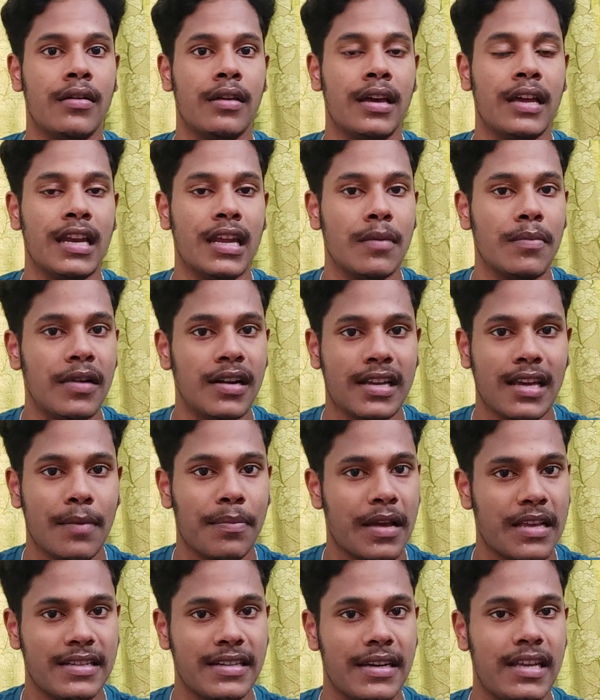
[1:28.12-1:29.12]
enabled
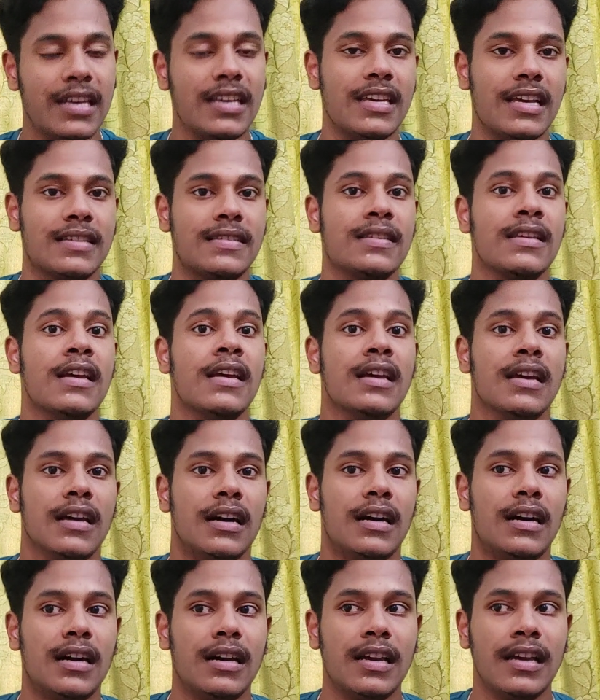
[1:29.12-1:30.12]
capacity. Yes.
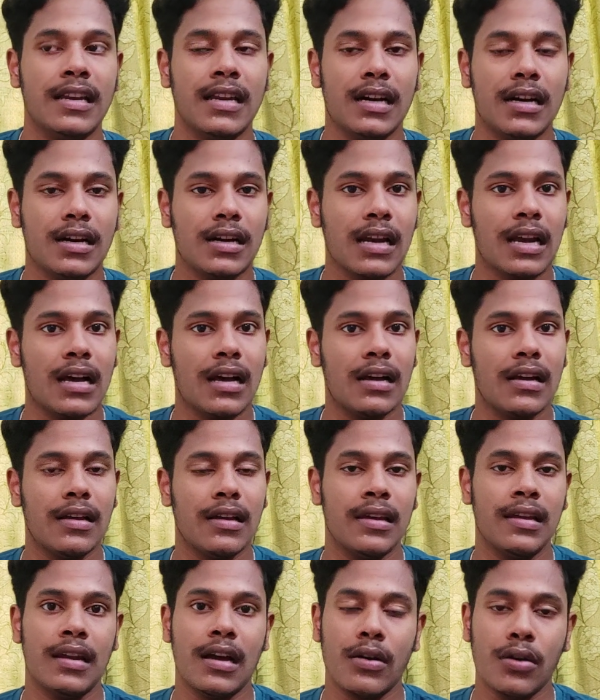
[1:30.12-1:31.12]
In our
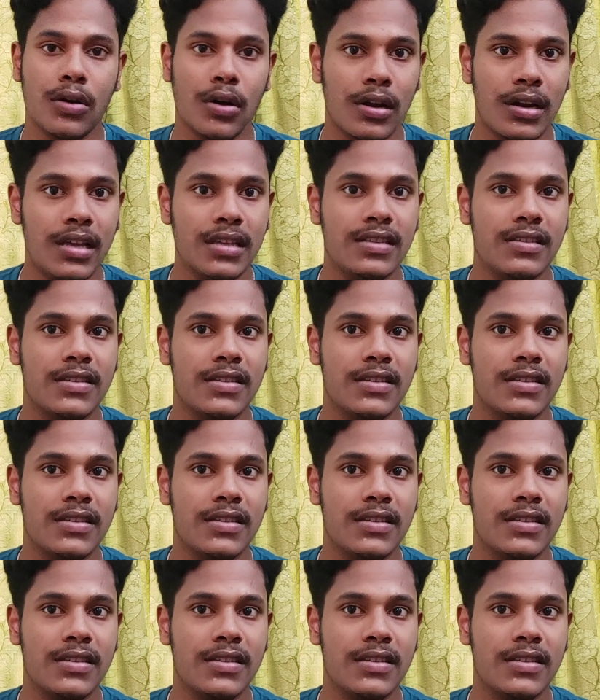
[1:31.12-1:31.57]
college,